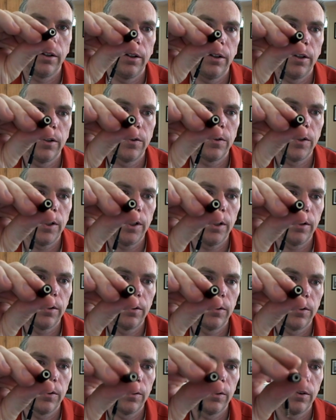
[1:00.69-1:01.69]
You can see
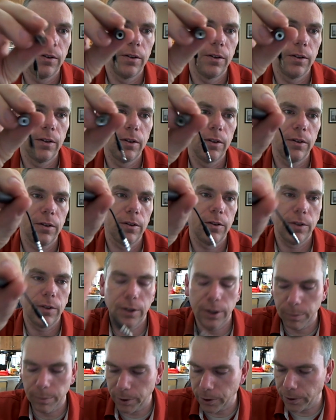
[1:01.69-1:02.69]
it's just
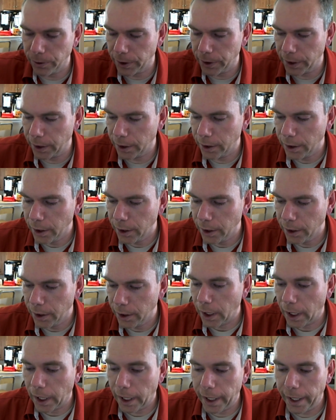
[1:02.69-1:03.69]
a typical thing.
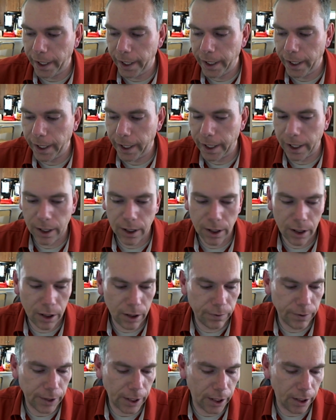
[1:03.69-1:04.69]
I
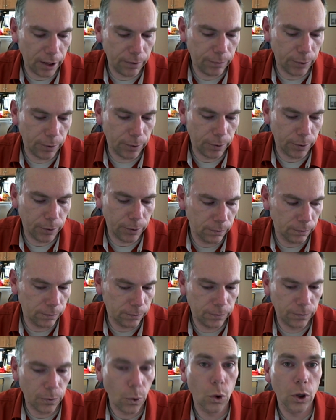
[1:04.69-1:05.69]
have an iPhone
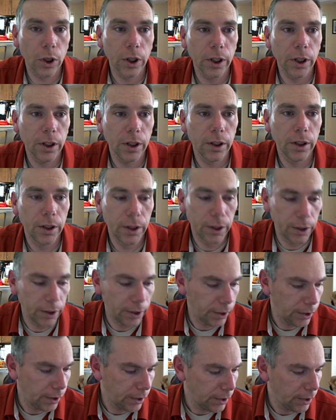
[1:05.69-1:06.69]
4,
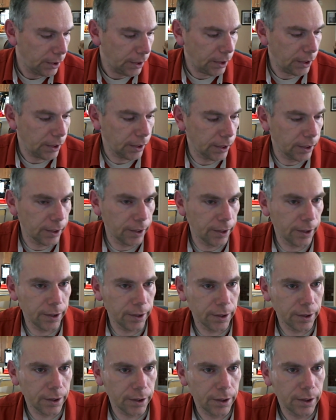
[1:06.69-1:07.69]

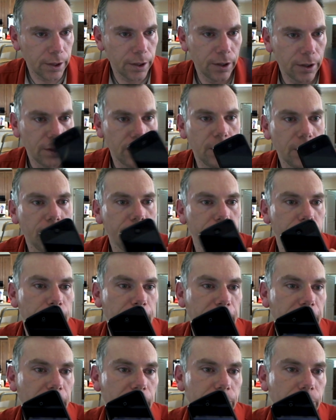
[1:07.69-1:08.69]
and for
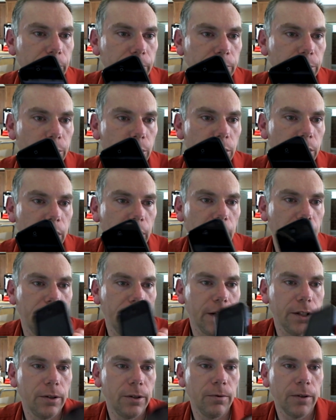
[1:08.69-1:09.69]
my iPhone 4
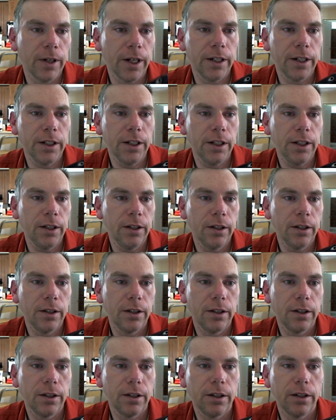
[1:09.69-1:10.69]
I do not need
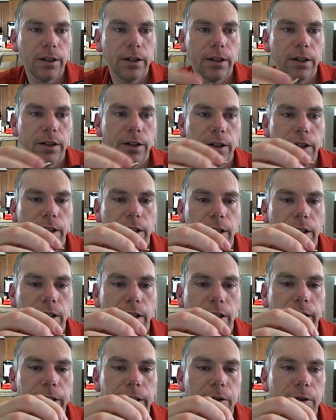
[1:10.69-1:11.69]
the
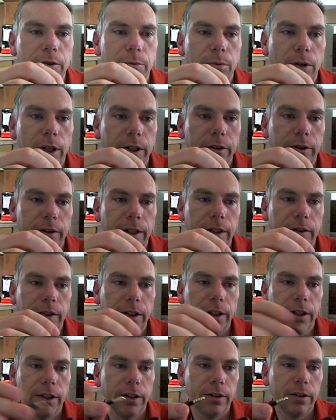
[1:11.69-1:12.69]
dongle. I just plug
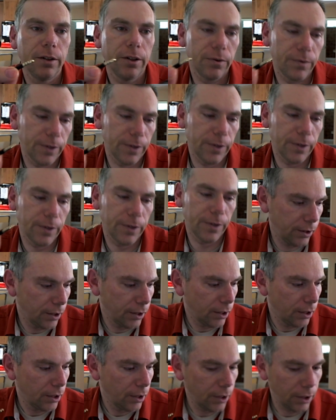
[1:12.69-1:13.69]
directly in. It's fine.
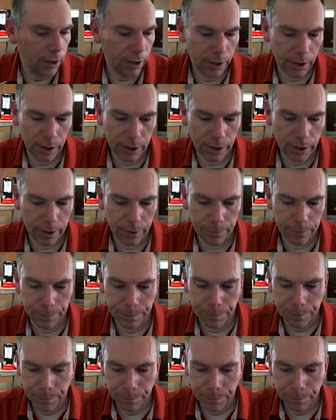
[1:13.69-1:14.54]
Uh,